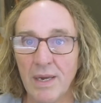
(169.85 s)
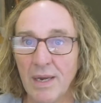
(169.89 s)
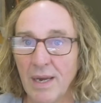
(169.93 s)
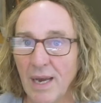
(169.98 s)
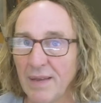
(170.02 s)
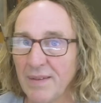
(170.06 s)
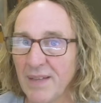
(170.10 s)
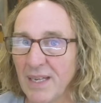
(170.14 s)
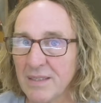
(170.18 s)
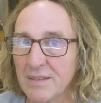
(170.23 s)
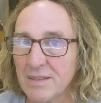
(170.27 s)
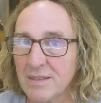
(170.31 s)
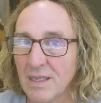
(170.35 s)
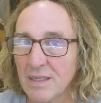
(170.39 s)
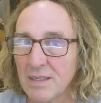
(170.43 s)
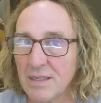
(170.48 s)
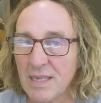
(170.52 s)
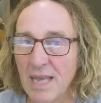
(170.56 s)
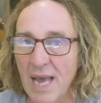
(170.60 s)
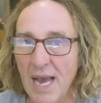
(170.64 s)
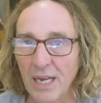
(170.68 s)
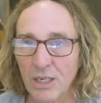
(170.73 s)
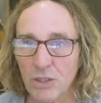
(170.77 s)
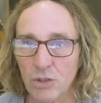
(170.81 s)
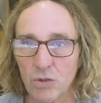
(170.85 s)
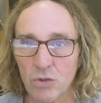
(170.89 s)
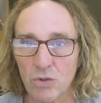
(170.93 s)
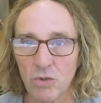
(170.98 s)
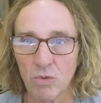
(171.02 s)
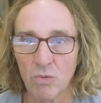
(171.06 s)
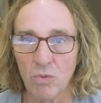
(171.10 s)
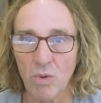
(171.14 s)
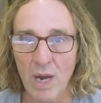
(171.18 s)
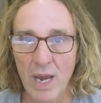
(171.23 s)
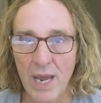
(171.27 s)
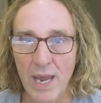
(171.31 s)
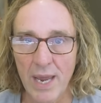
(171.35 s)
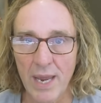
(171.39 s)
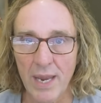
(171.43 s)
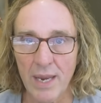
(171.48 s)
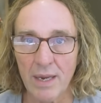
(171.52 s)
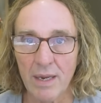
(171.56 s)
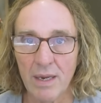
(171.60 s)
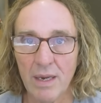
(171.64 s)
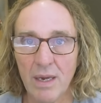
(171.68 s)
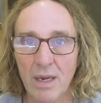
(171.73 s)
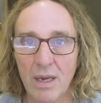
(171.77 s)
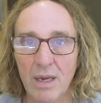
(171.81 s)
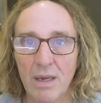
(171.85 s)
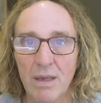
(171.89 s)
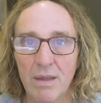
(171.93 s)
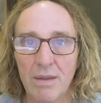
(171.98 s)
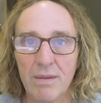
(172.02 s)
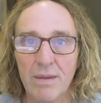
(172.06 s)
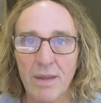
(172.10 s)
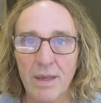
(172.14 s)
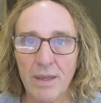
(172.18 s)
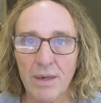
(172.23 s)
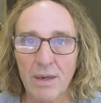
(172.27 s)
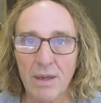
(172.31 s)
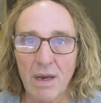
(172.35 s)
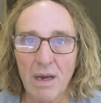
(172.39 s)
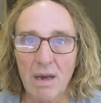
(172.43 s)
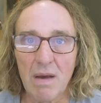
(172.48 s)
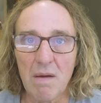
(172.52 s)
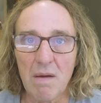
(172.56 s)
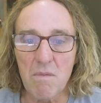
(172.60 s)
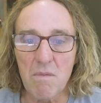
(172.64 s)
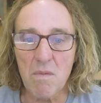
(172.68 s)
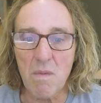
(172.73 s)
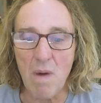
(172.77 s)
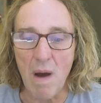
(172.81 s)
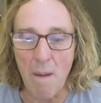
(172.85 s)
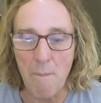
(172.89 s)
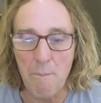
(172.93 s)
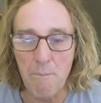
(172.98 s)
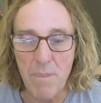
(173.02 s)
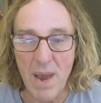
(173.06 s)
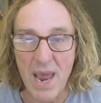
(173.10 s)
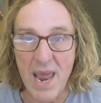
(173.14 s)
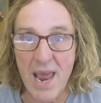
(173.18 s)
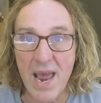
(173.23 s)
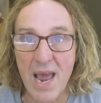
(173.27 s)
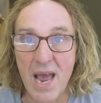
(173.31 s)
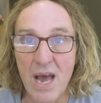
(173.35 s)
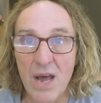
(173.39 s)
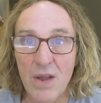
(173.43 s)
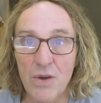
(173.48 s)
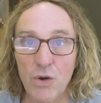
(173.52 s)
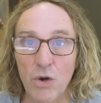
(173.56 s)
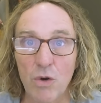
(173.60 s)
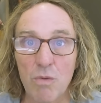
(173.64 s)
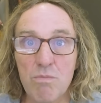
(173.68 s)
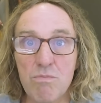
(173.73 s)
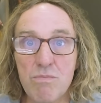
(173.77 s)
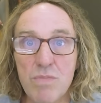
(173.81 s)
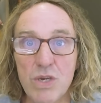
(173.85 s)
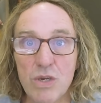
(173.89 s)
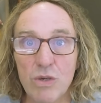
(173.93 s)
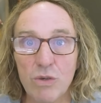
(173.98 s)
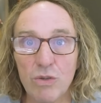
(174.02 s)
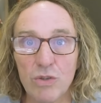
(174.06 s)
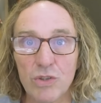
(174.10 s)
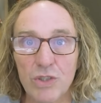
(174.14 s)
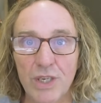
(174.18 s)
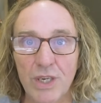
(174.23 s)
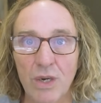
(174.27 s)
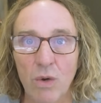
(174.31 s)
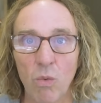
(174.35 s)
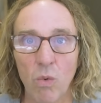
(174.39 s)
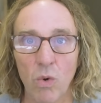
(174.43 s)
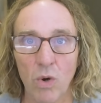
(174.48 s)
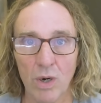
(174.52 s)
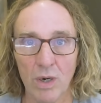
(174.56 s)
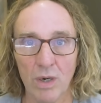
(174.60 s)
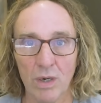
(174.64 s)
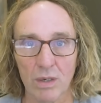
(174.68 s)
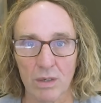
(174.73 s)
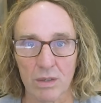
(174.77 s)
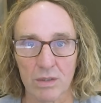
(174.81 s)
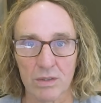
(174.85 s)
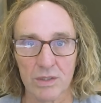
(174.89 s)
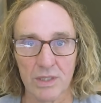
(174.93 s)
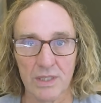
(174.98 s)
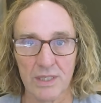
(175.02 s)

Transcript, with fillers: And that's the natural way that a band or music works.